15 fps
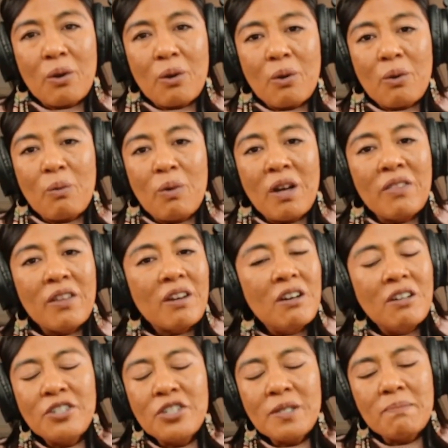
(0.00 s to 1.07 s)
While the
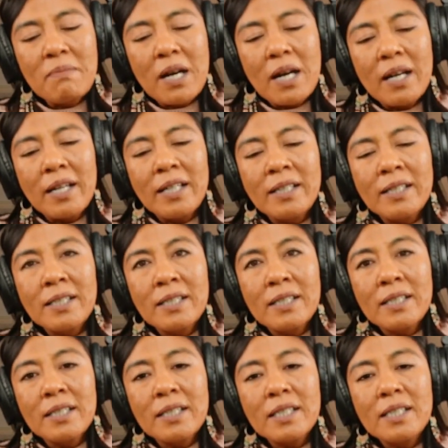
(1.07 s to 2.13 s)
conscious mind
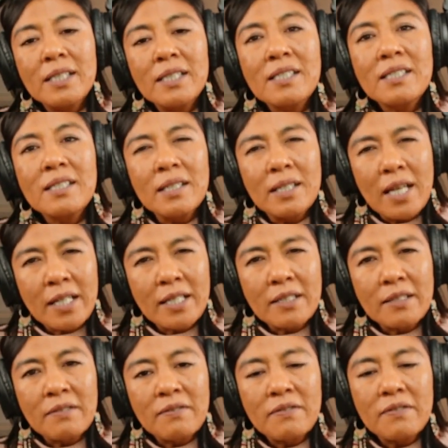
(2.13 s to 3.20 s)
is
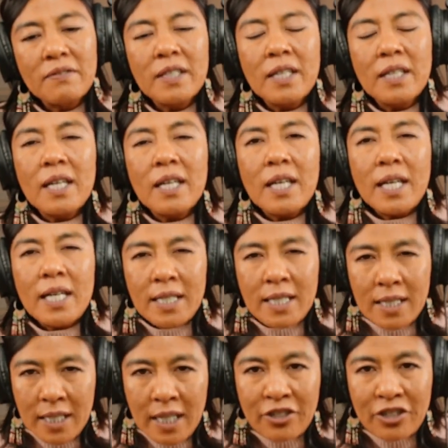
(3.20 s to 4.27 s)
selective and
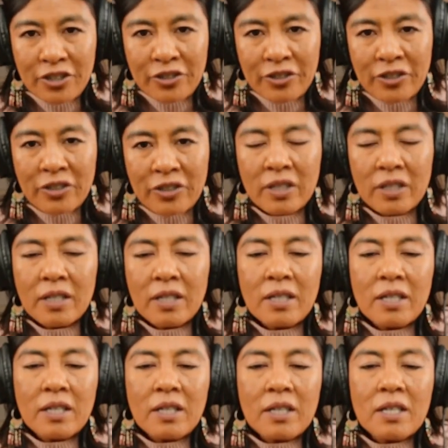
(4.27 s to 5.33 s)
intentional,
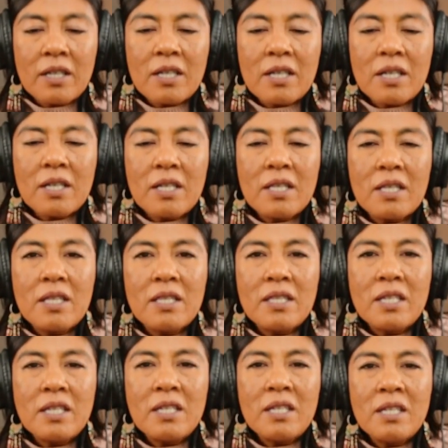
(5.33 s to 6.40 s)

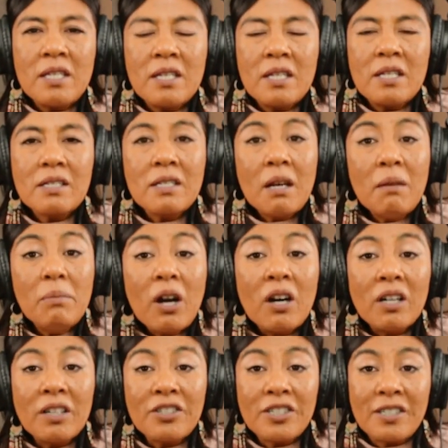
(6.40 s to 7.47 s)
the
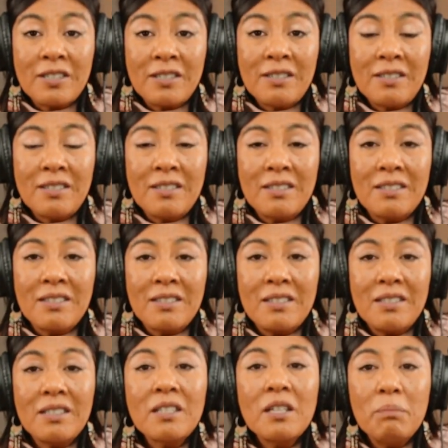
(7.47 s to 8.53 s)
subconscious
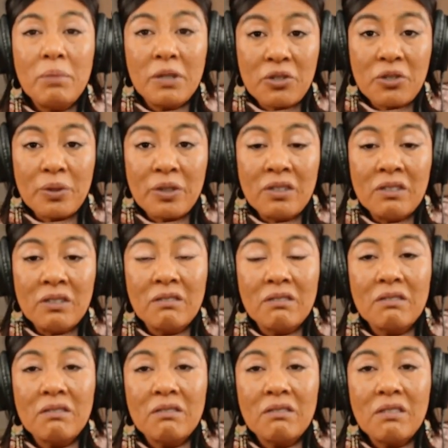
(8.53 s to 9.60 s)
is habitual
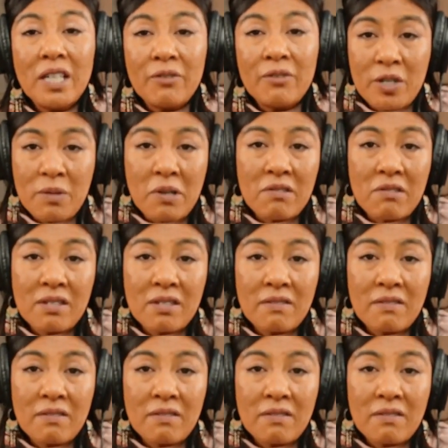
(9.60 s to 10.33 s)
and responsive.